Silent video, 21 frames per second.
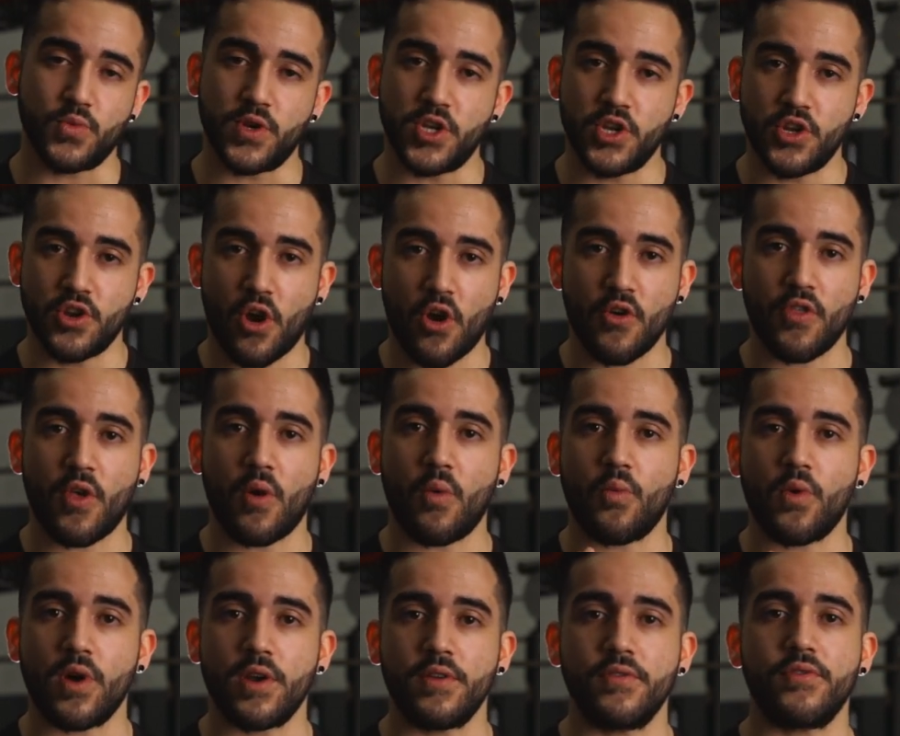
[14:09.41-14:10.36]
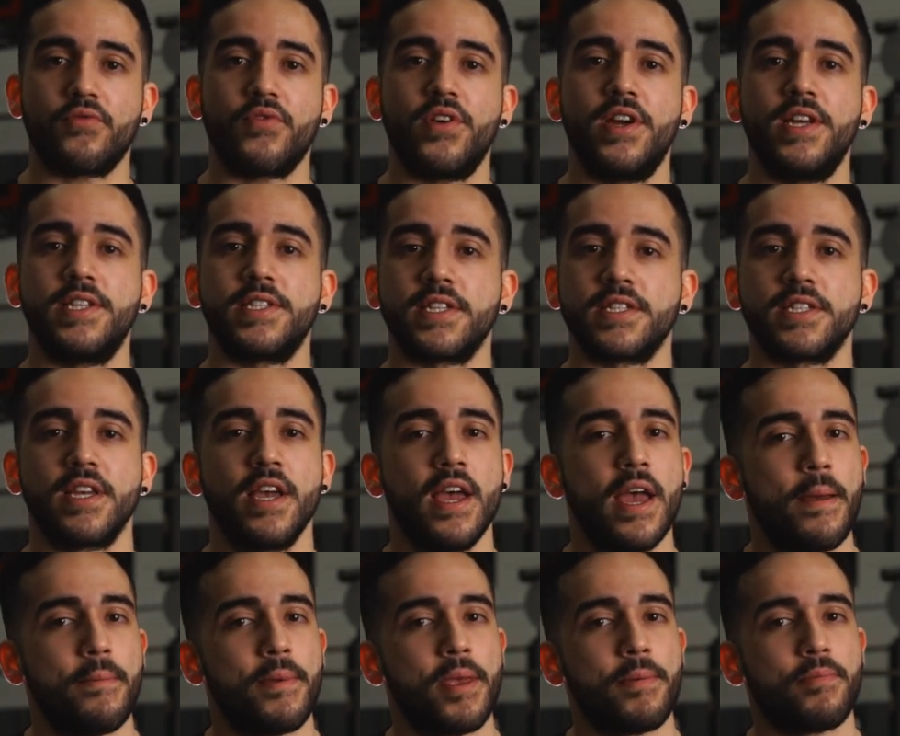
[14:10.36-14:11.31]
We know that one of the reasons
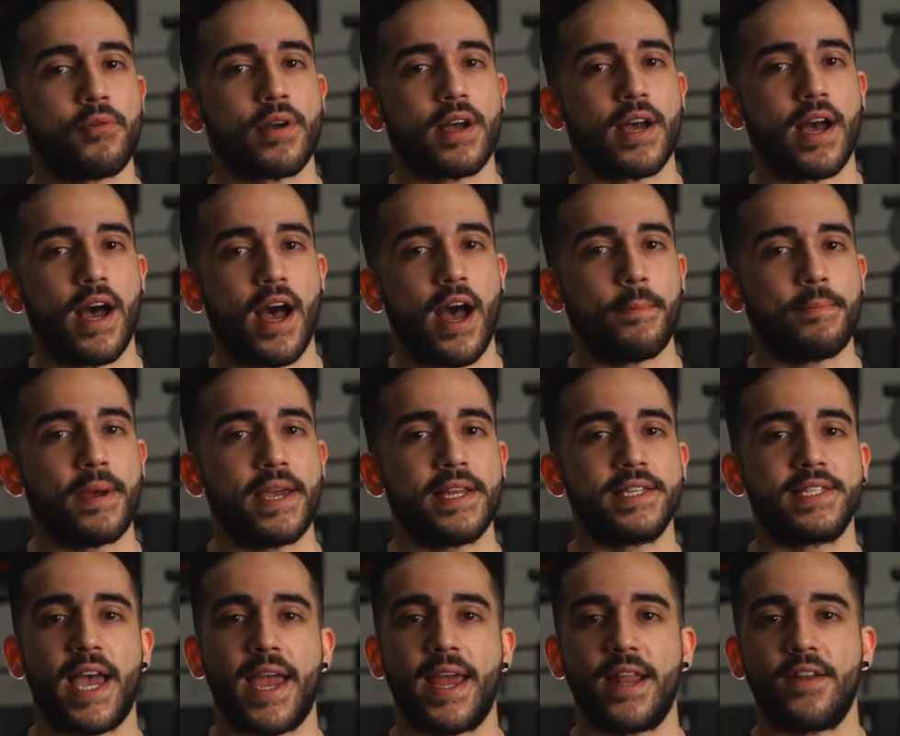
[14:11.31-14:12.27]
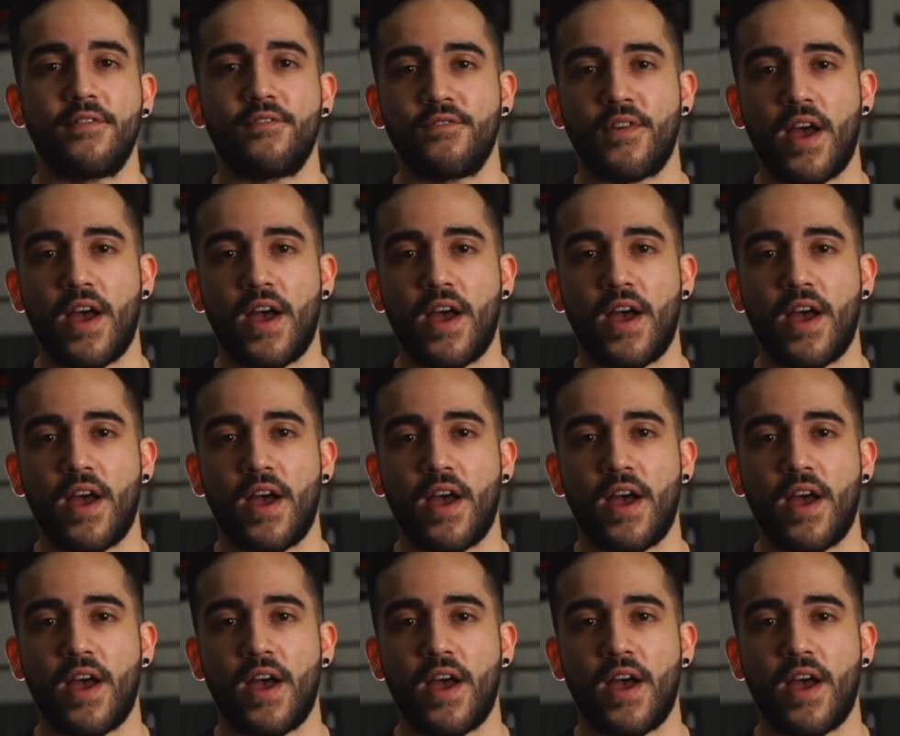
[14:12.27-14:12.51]
people can't maintain